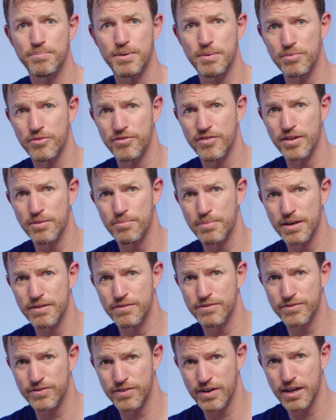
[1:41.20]
people feel a bit
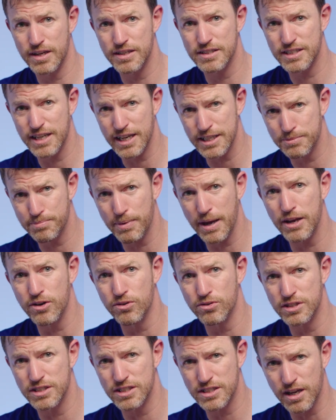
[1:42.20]
of chest pain
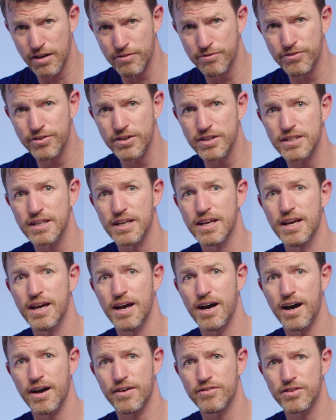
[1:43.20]
or discomfort
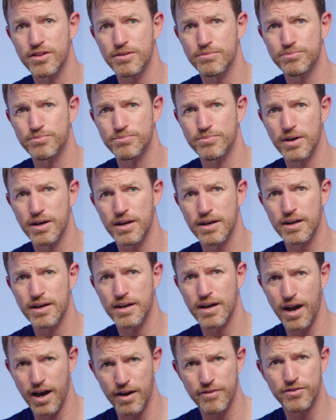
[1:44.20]
after
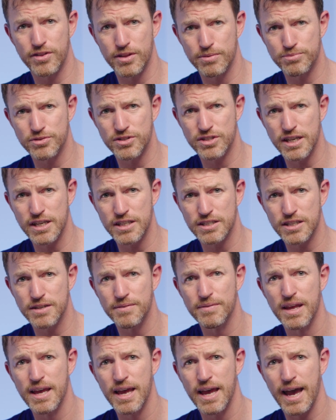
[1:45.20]
the procedure,
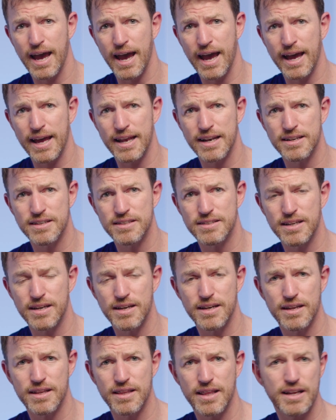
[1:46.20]
and
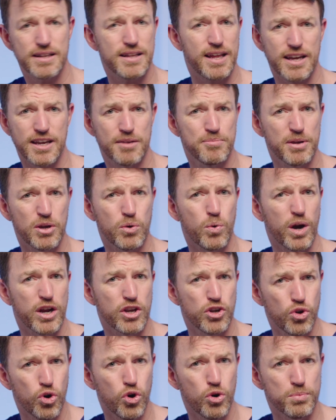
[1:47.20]
that can be
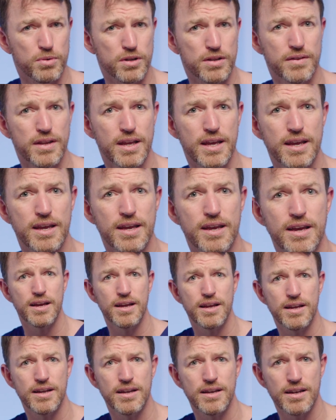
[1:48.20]
quite normal.
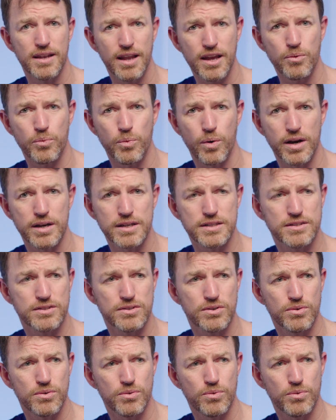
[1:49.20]
Likewise,